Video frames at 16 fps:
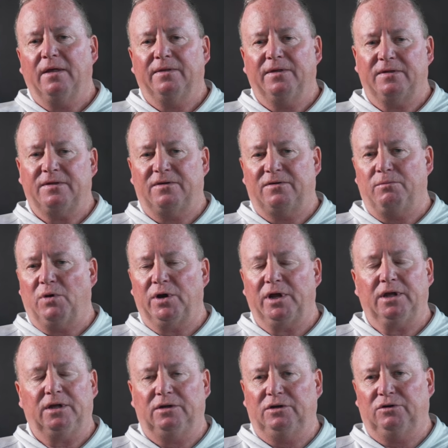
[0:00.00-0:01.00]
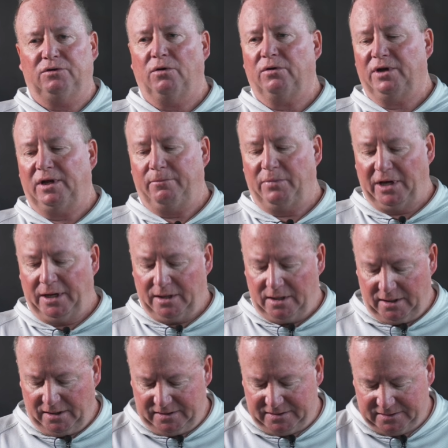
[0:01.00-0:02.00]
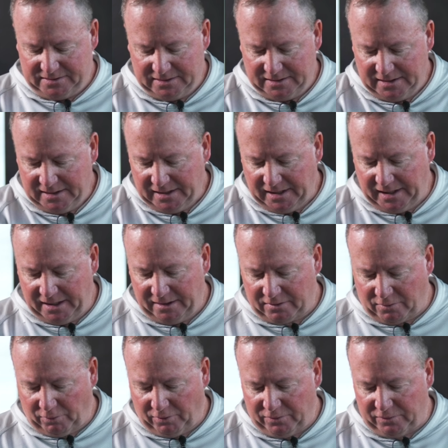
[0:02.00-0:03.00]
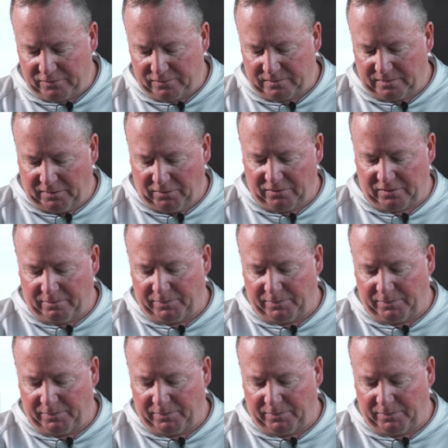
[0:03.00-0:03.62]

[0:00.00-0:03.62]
This is money. You don't need bait on it. And of course, there's the